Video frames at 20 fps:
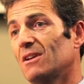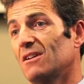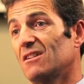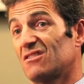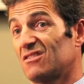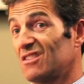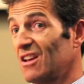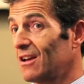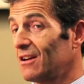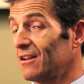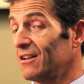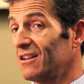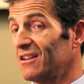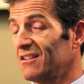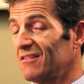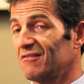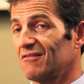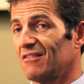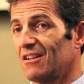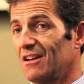
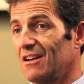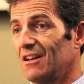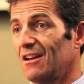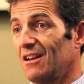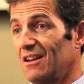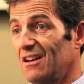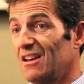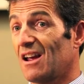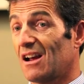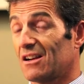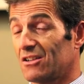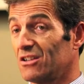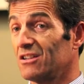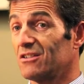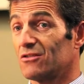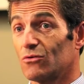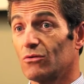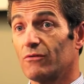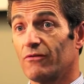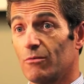Secondly, it actually
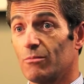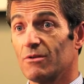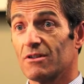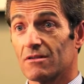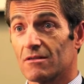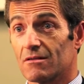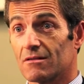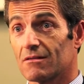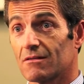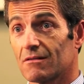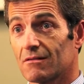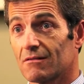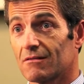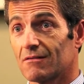is good for business.